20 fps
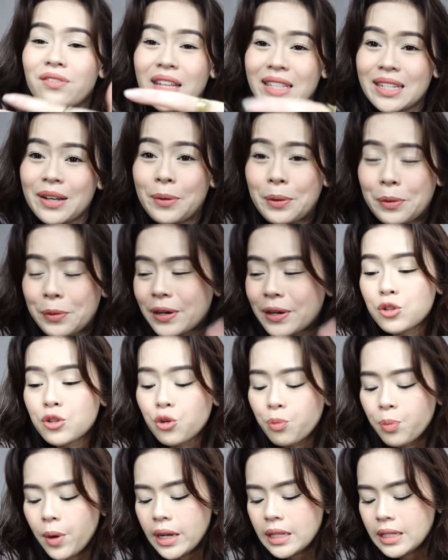That's how it I'm
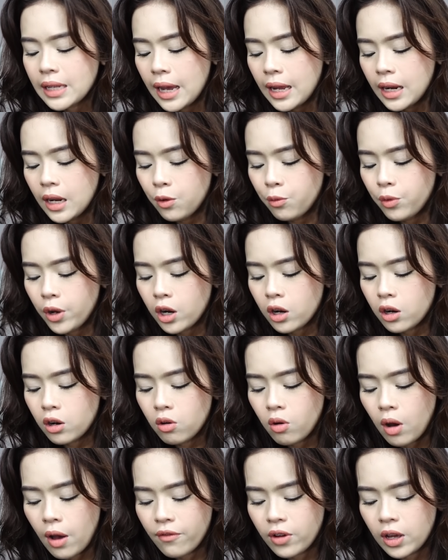super excited. We are going to
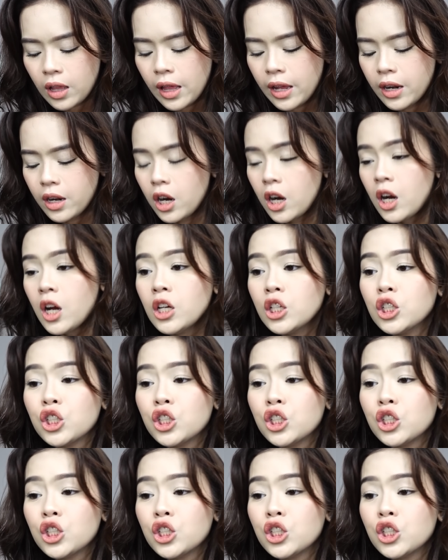go advent calendar